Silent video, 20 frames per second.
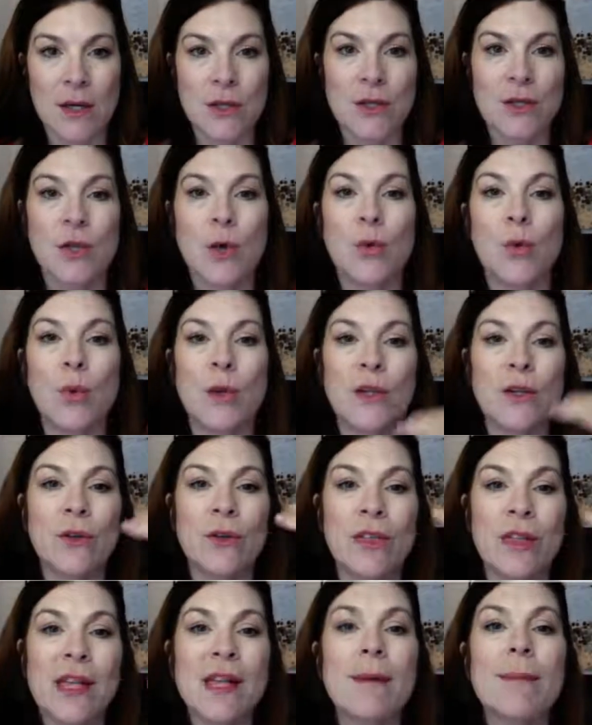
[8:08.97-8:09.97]
So when
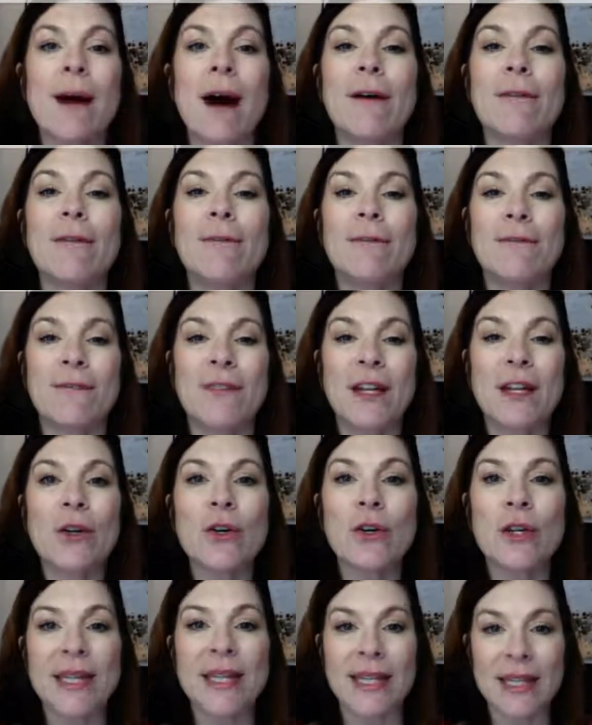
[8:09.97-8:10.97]
you think about
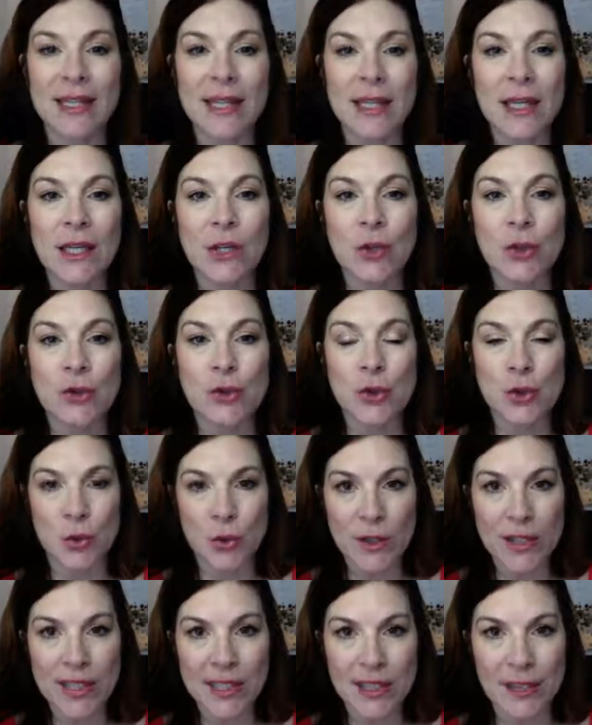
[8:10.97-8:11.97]
fear killing your
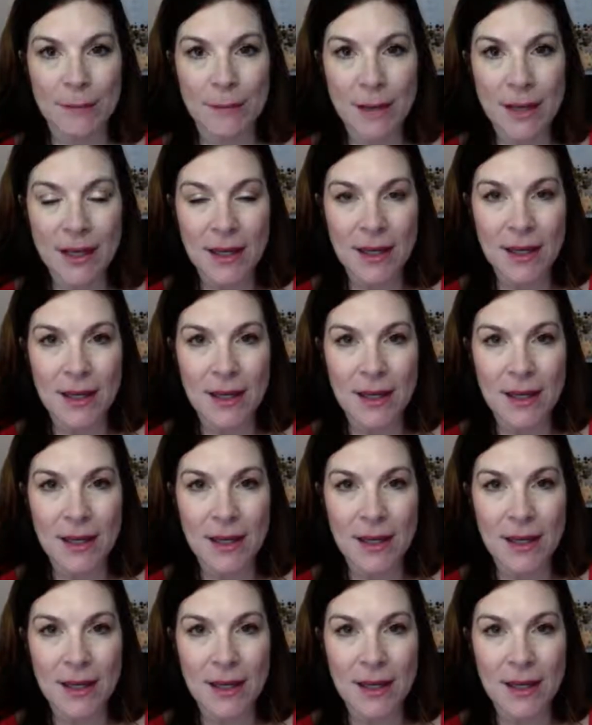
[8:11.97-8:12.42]
dream,